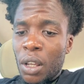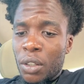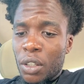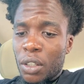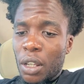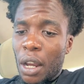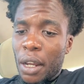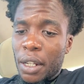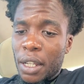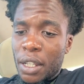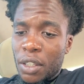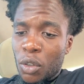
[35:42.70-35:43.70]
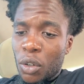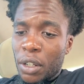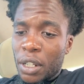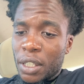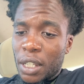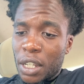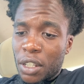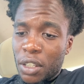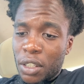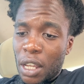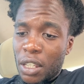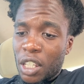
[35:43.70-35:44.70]
societies and
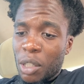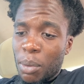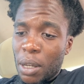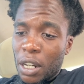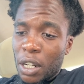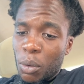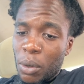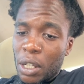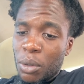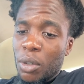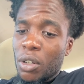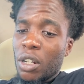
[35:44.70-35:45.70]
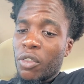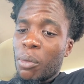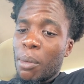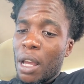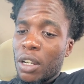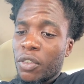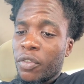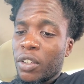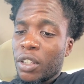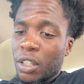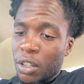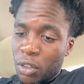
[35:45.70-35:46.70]
organizations has expanded in ways we couldn't have imagined
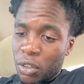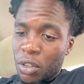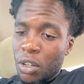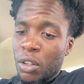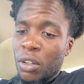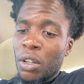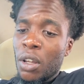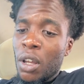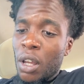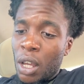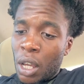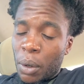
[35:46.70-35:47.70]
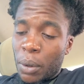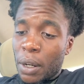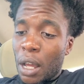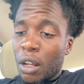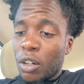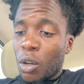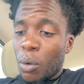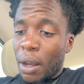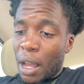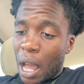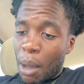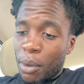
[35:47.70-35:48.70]
50 years ago. We now know why
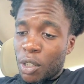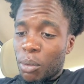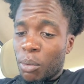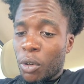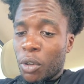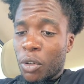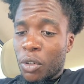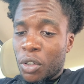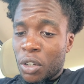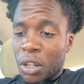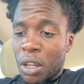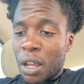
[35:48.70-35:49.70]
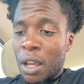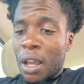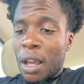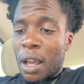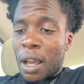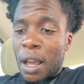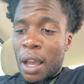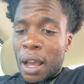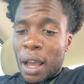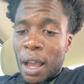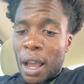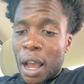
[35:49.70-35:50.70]
habits emerge,
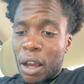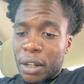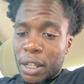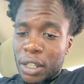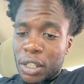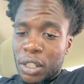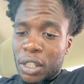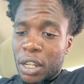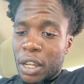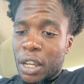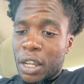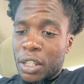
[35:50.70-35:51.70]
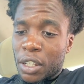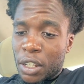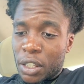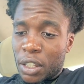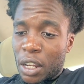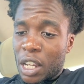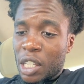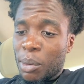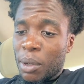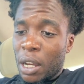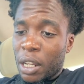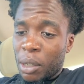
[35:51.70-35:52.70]
how they change, and the science
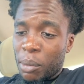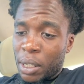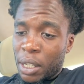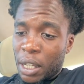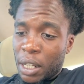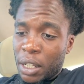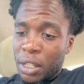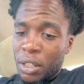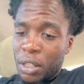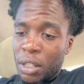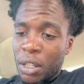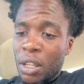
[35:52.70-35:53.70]
behind their mechanics.